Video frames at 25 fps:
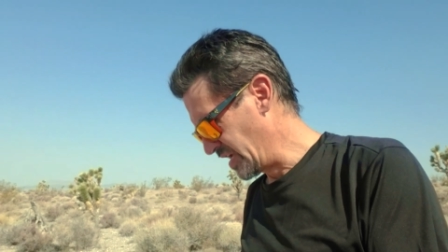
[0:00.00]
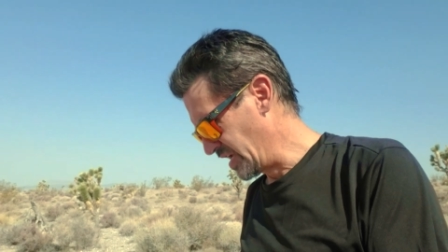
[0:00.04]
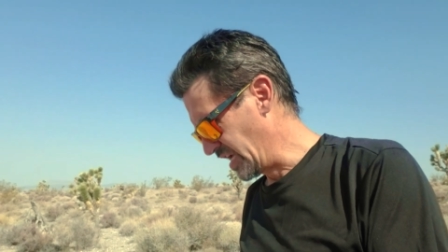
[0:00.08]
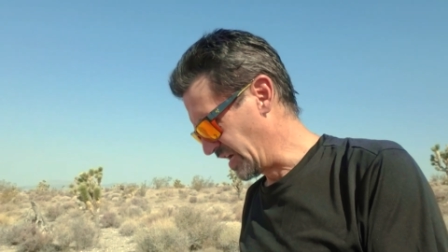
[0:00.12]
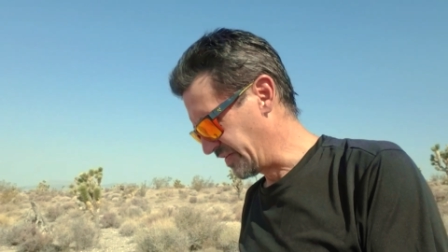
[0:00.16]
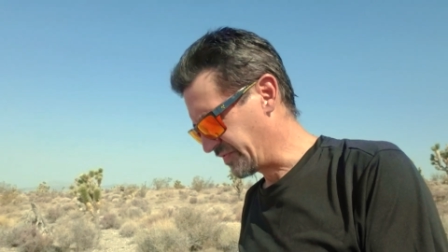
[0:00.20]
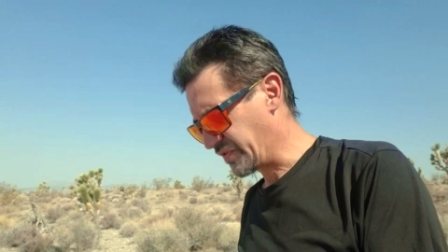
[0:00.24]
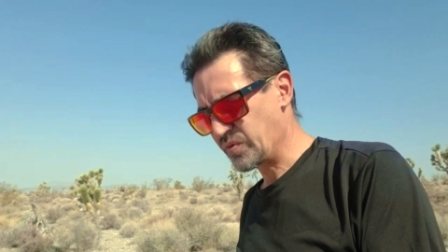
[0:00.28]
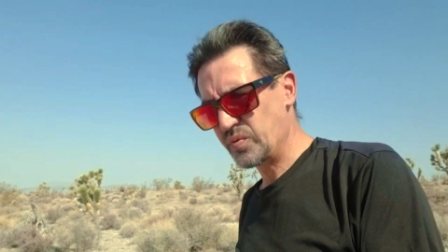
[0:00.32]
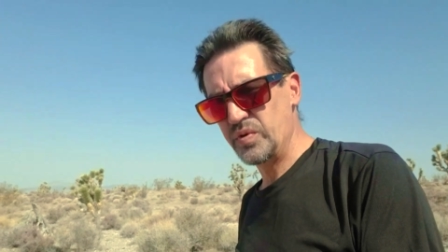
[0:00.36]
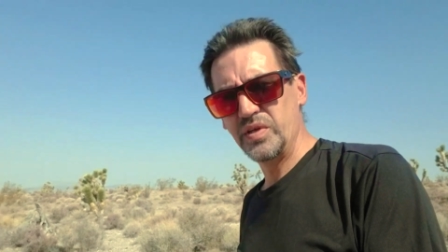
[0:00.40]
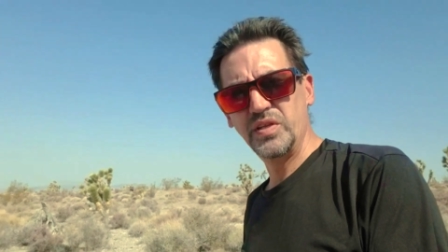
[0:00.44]
I
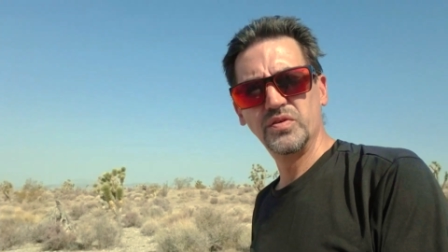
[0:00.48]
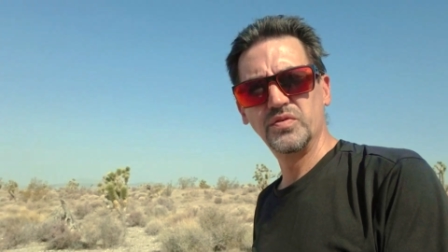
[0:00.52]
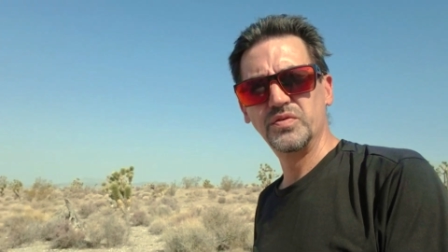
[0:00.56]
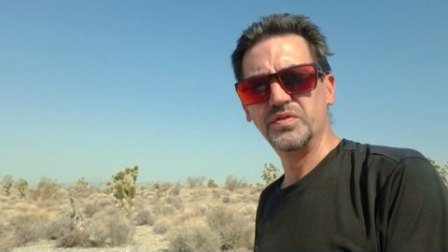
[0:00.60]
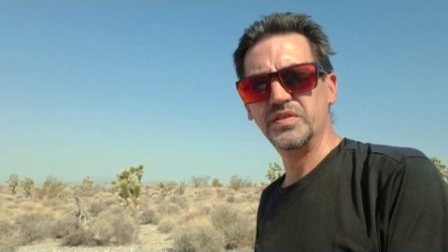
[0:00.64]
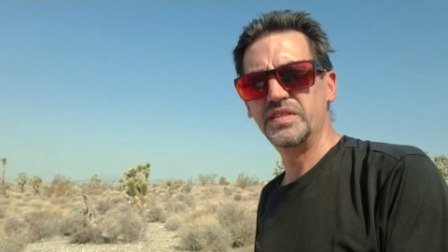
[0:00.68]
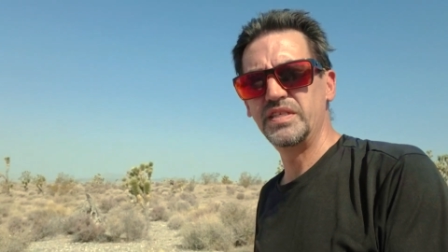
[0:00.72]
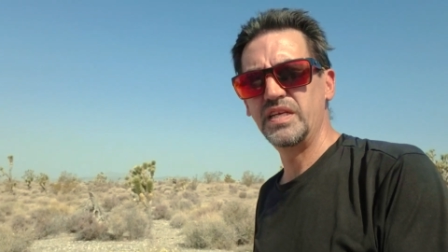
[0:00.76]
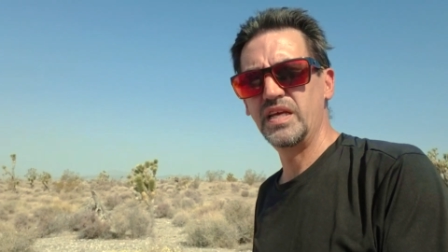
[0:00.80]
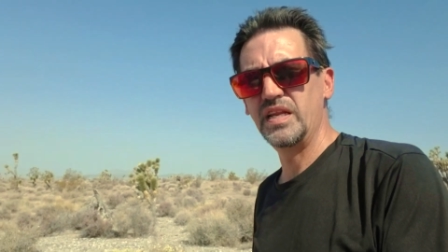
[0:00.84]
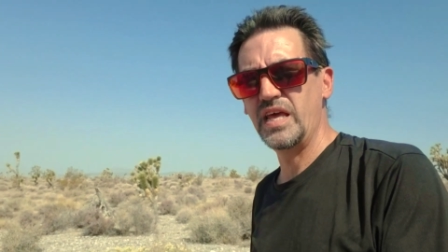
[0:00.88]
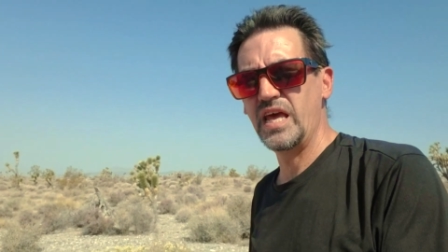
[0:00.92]
have
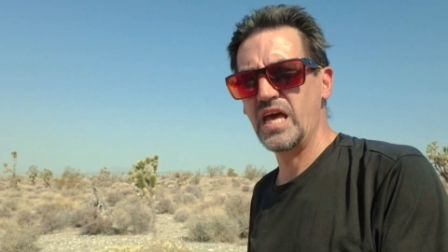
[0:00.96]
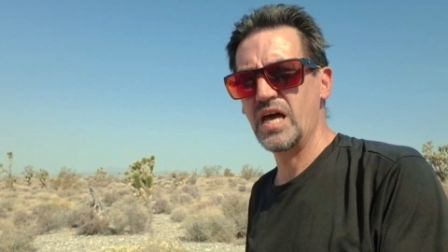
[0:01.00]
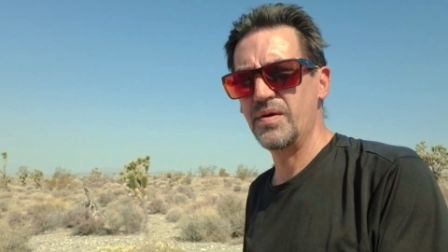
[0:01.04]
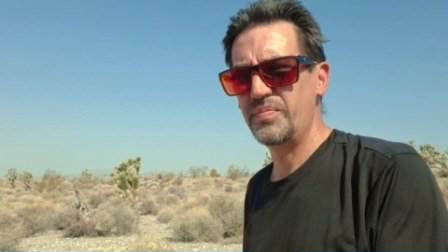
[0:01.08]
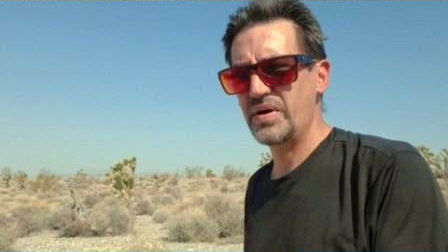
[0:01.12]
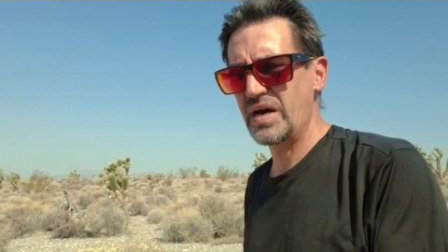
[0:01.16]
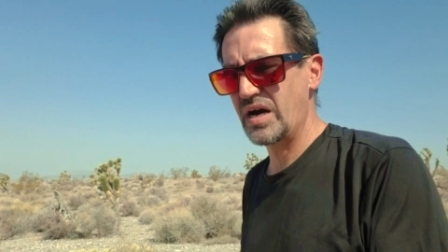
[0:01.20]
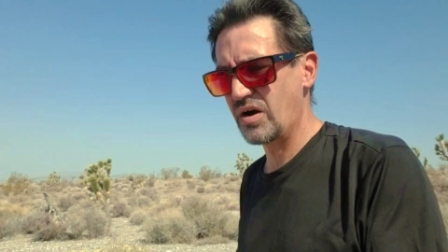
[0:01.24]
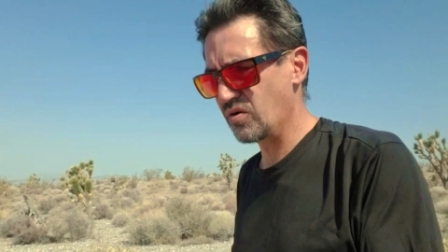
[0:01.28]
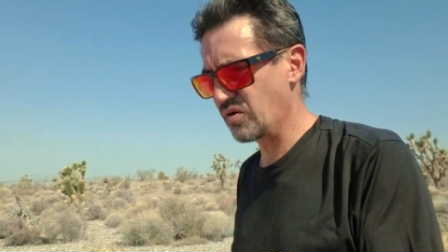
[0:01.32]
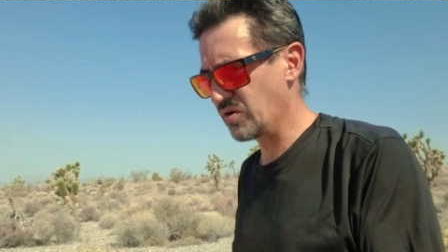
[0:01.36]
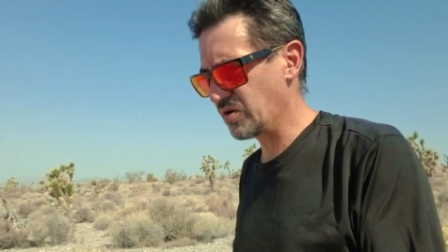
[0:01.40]
310
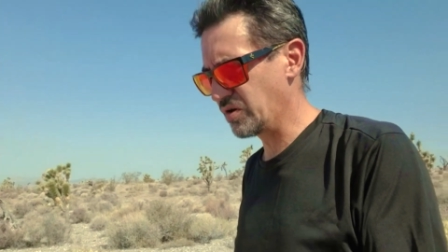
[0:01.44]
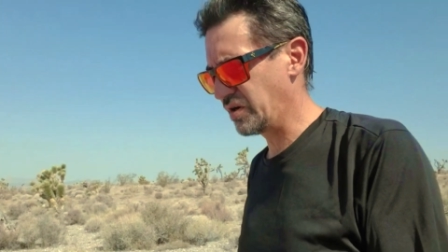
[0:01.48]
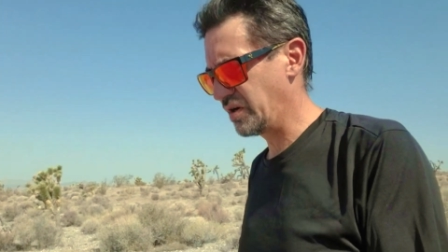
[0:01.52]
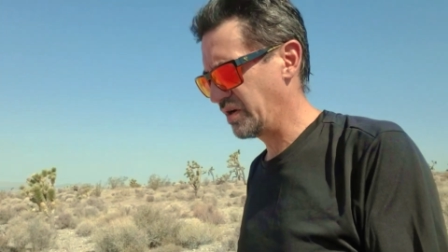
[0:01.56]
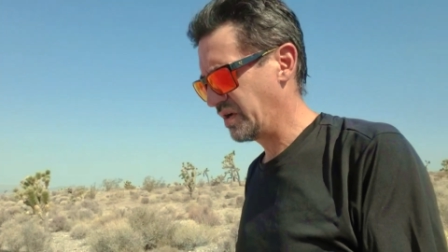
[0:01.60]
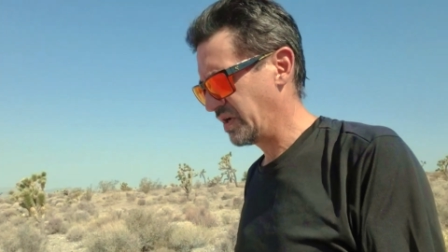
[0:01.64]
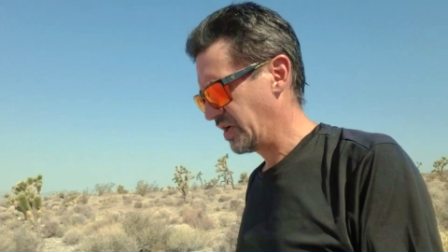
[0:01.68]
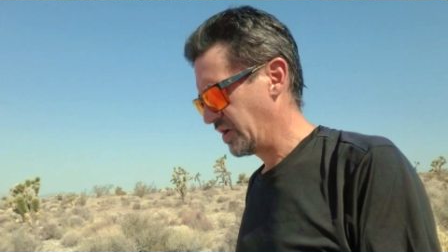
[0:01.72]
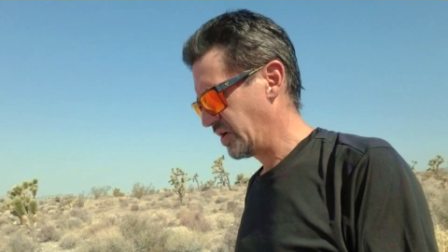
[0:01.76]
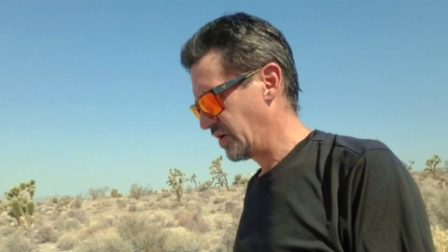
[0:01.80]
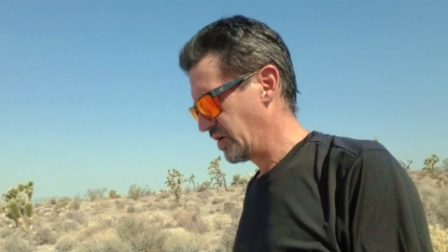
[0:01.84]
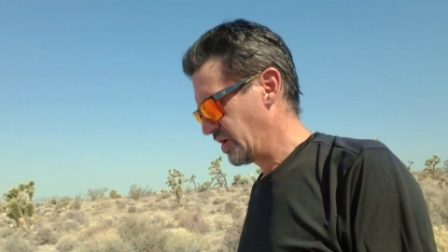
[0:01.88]
amp hour
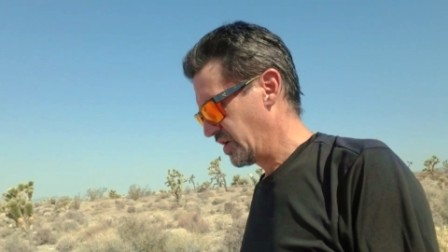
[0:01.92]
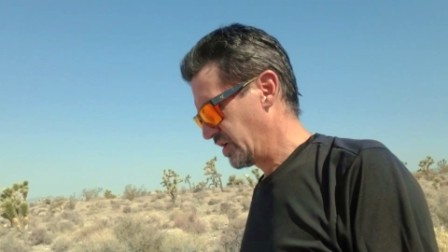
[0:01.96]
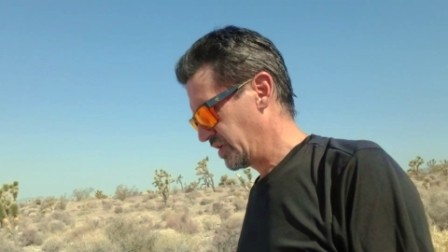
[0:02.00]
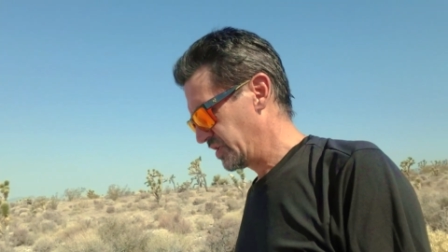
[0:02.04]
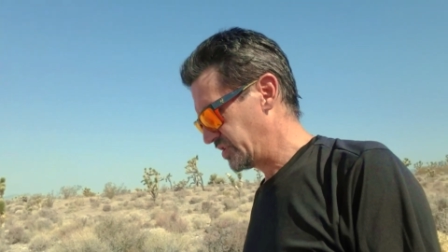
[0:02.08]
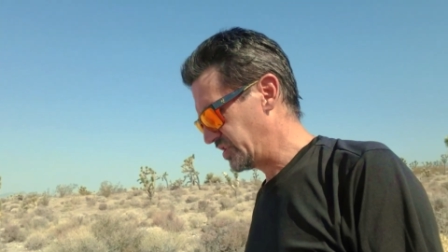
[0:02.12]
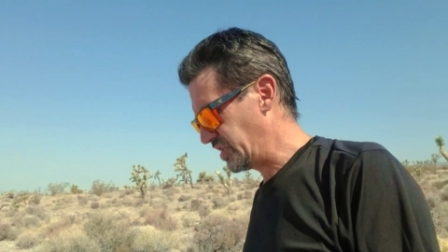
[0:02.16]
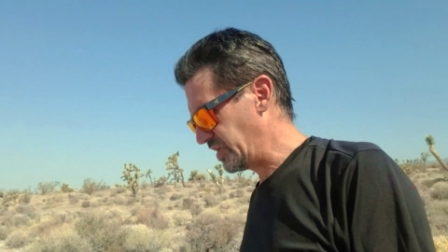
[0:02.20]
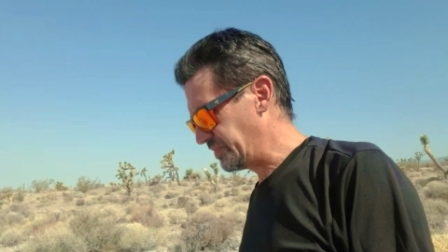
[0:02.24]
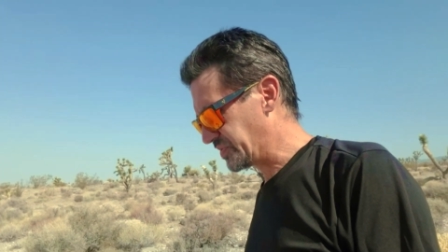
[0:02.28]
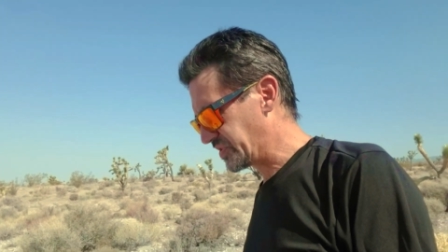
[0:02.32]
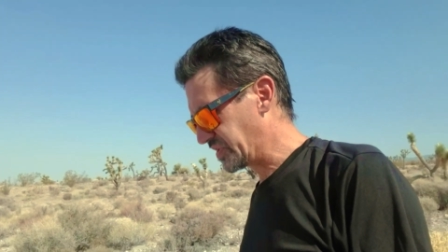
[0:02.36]

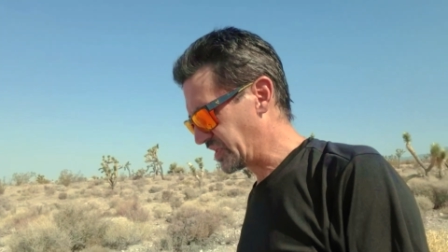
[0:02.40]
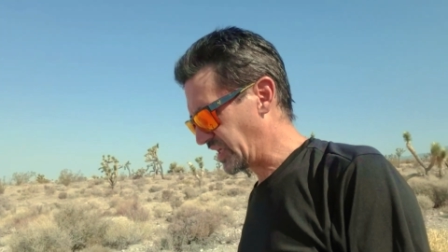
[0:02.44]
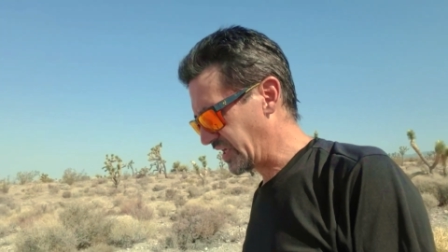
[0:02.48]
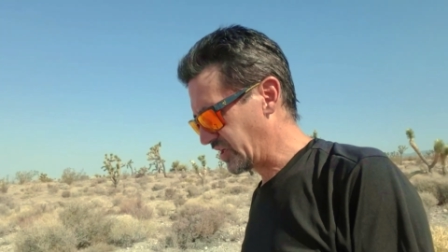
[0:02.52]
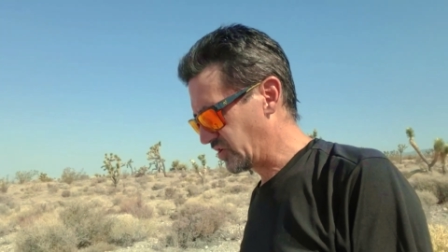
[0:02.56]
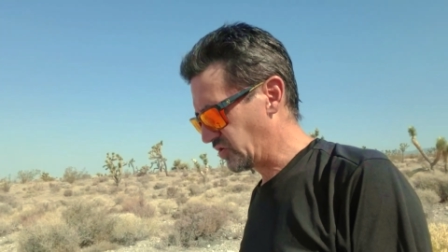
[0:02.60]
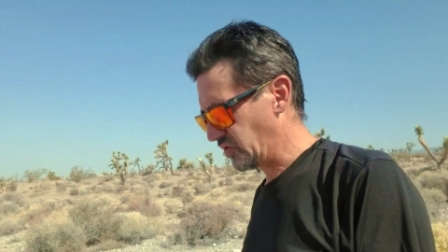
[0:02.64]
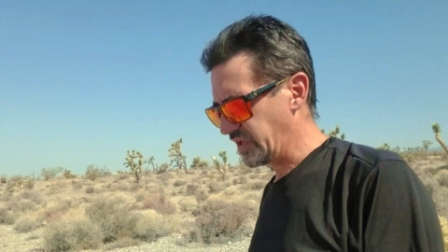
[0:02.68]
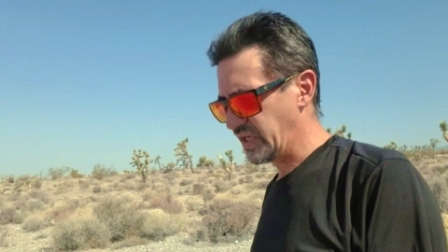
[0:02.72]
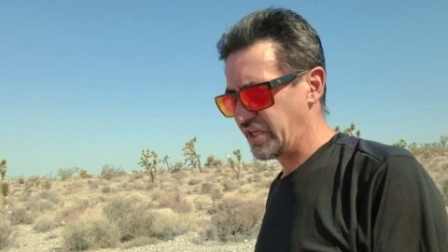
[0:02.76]
deep cycle